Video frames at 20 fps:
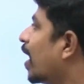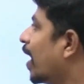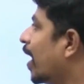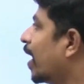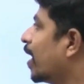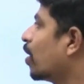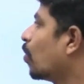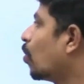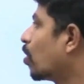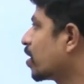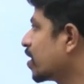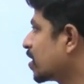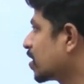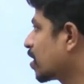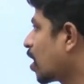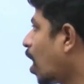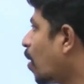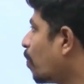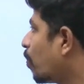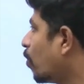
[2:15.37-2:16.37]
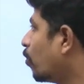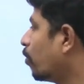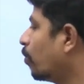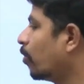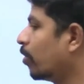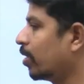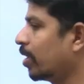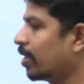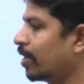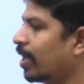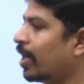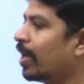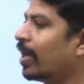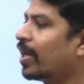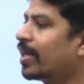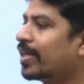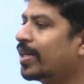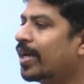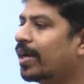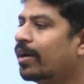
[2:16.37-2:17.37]
And what is compound motor?
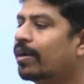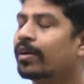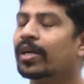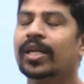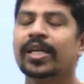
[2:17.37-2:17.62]
Yeah,